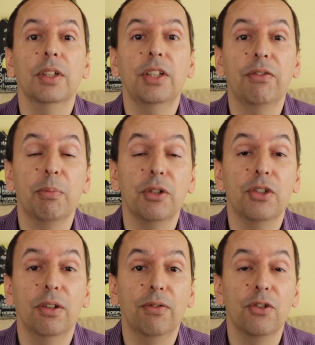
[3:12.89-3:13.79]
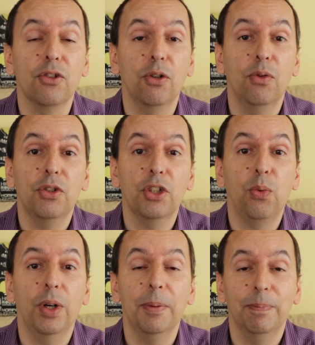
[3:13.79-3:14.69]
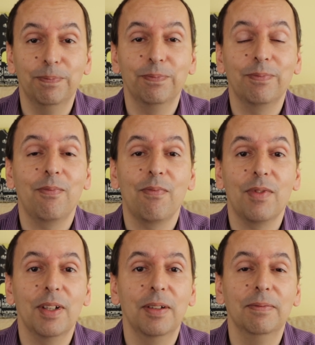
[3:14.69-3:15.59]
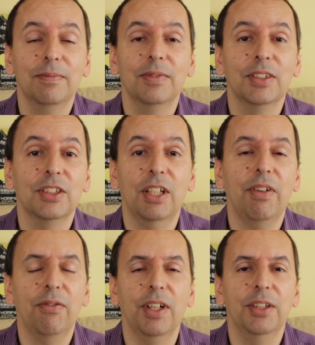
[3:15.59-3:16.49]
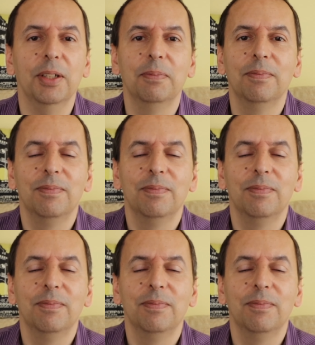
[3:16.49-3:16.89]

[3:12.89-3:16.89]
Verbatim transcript: let's have a bit of self-control. Just one. Save that for later.